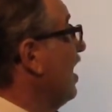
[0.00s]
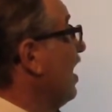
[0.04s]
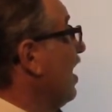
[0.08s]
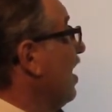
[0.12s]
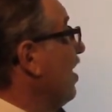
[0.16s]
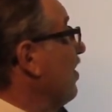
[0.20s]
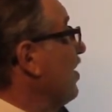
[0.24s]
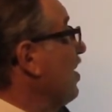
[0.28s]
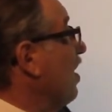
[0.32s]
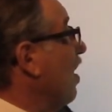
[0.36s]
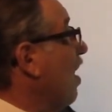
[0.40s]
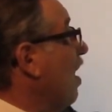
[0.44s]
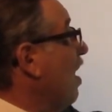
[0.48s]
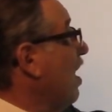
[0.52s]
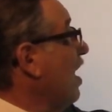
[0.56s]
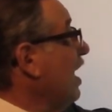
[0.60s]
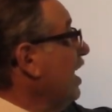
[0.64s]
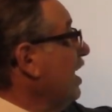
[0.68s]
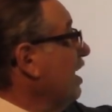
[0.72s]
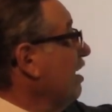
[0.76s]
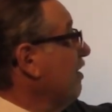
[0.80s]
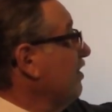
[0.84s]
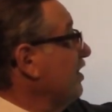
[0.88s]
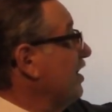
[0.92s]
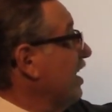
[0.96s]
The
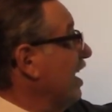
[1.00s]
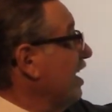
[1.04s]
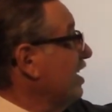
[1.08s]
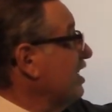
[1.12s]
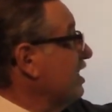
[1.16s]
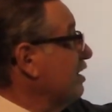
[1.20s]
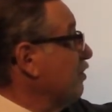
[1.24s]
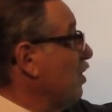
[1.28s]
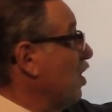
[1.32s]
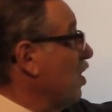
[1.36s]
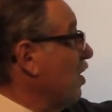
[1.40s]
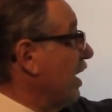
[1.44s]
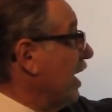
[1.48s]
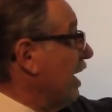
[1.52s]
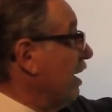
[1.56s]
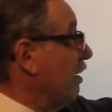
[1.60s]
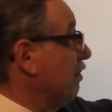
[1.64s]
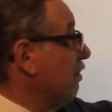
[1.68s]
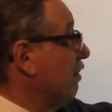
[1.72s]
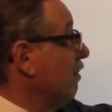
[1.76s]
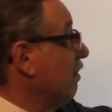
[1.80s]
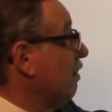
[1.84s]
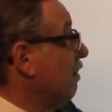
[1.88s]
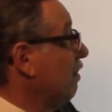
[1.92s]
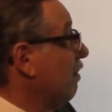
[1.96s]
Ark of Testimony,
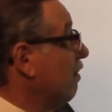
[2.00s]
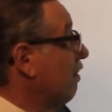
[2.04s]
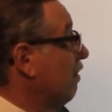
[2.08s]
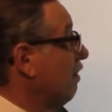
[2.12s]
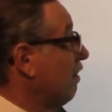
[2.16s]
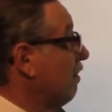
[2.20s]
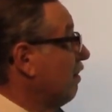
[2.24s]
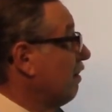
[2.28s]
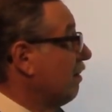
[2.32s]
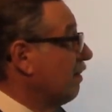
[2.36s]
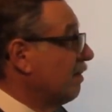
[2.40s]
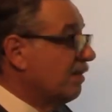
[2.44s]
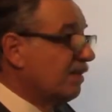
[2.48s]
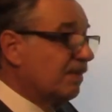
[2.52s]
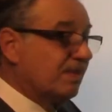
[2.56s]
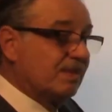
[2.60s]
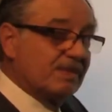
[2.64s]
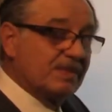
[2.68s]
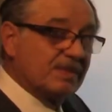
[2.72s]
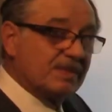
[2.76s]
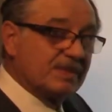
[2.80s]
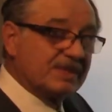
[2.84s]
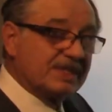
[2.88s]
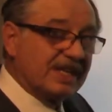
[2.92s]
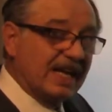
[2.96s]

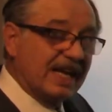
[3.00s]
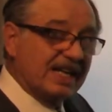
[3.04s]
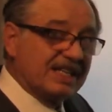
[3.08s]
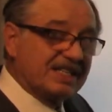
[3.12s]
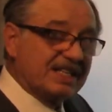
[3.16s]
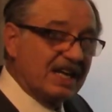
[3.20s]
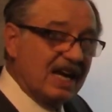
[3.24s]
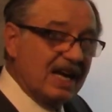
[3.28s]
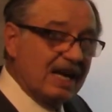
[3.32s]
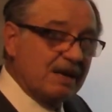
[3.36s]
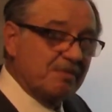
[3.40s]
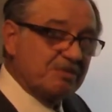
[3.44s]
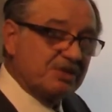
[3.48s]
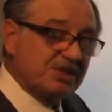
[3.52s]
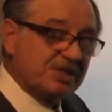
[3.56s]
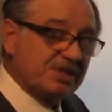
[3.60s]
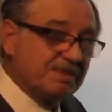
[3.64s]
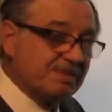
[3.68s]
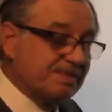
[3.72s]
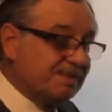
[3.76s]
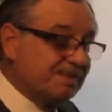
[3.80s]
10 times.